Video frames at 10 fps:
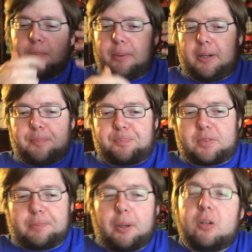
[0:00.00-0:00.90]
But
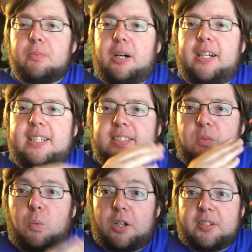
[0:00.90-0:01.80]
Pokemon
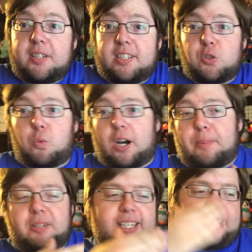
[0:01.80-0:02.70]
is one of the things where
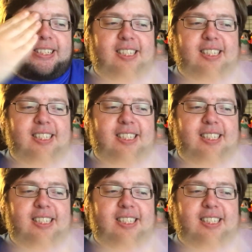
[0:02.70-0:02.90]
I'm like,